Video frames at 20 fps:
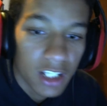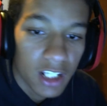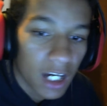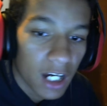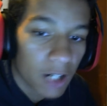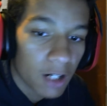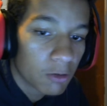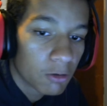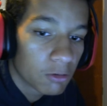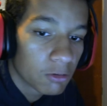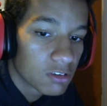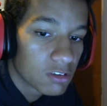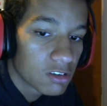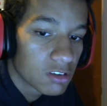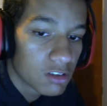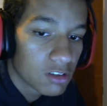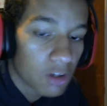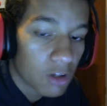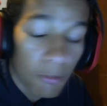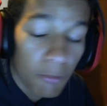I'll
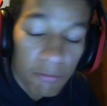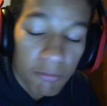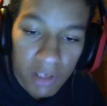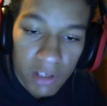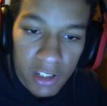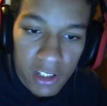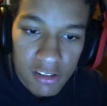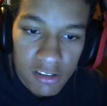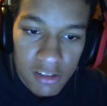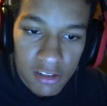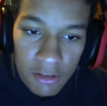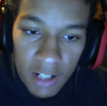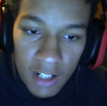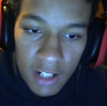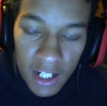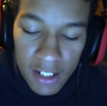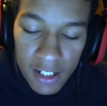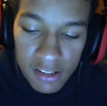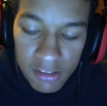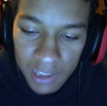hopefully see you
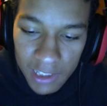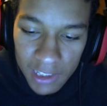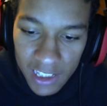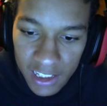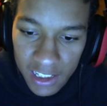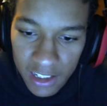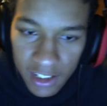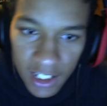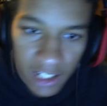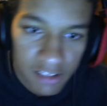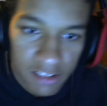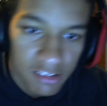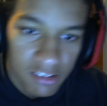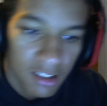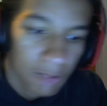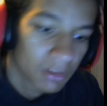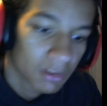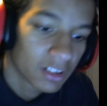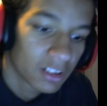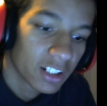guys within the next
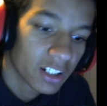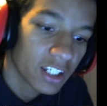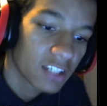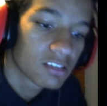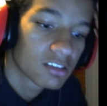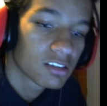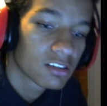couple of days.